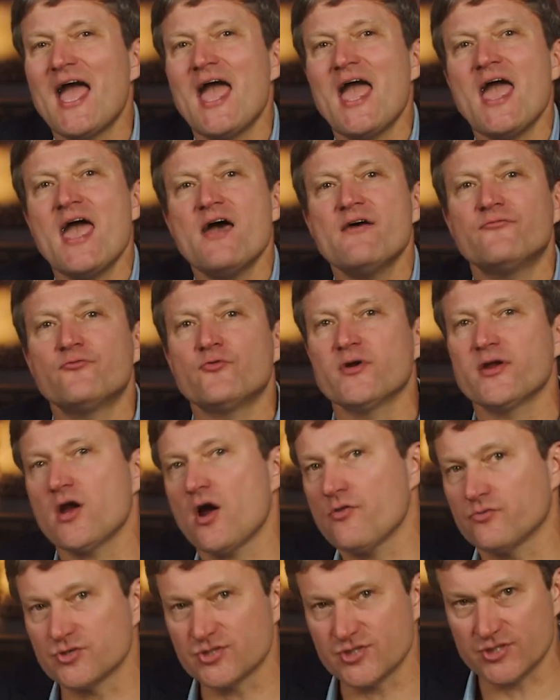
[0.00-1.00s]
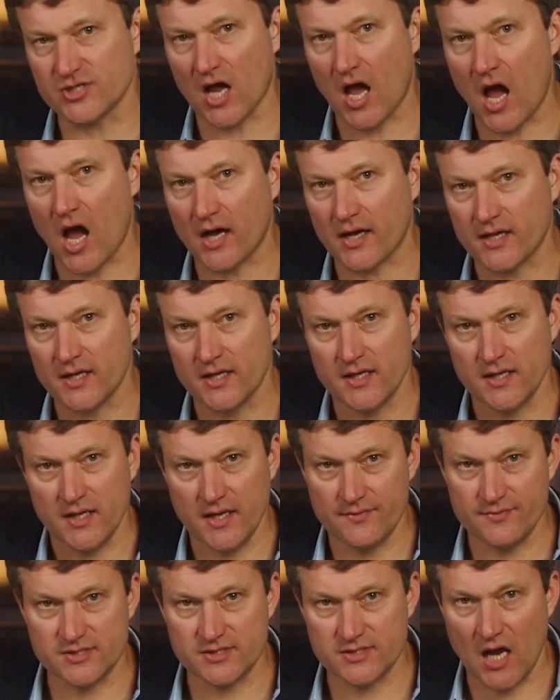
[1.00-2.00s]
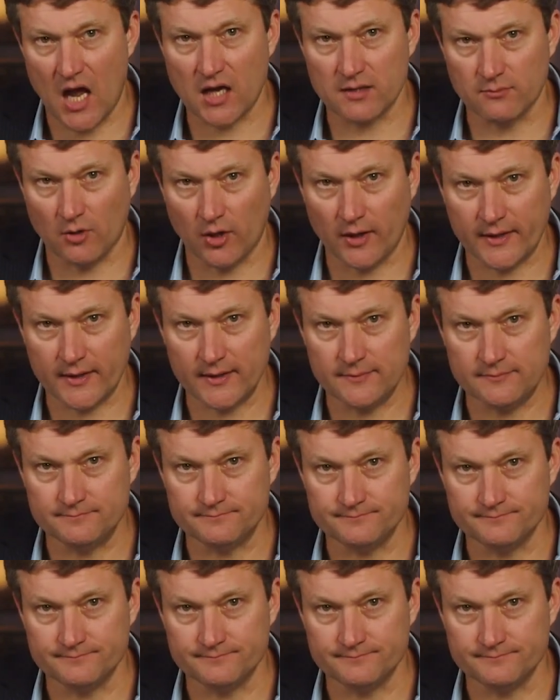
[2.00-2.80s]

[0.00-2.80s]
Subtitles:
every other stock in the stock market.